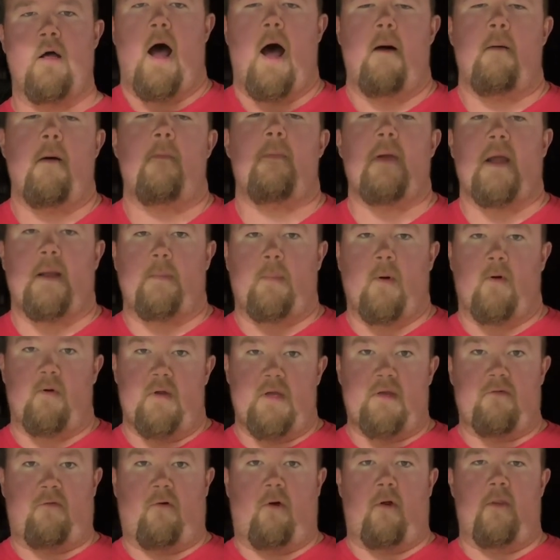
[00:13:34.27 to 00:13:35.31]
I'm a big
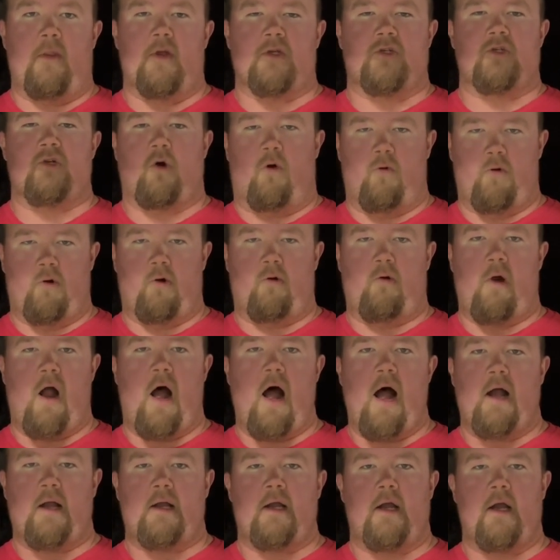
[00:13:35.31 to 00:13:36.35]
believer in the shoulder
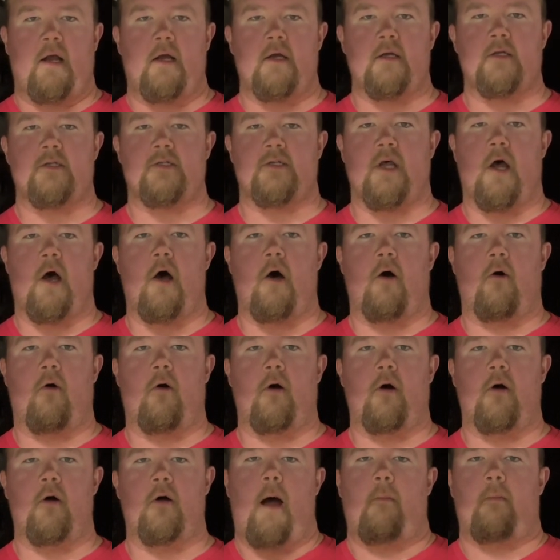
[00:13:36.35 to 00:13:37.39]
rock, so
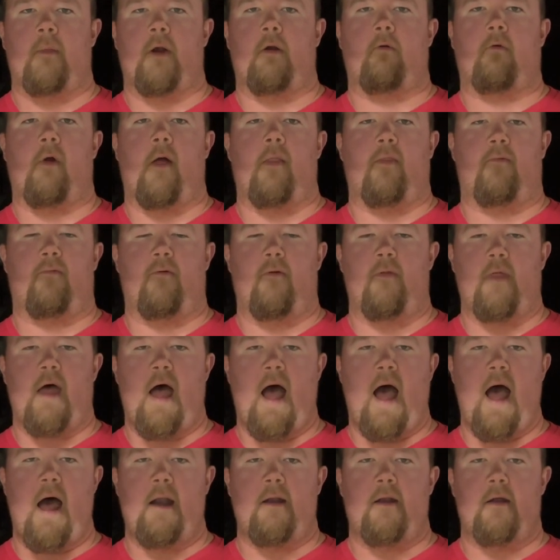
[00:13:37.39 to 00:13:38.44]
I'm going to run through
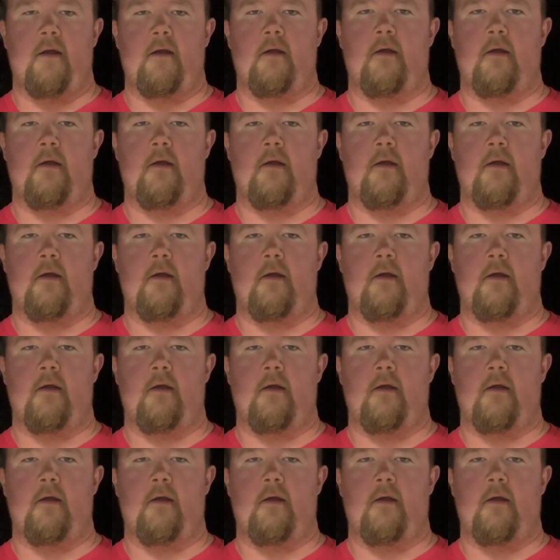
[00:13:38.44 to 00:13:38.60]
that.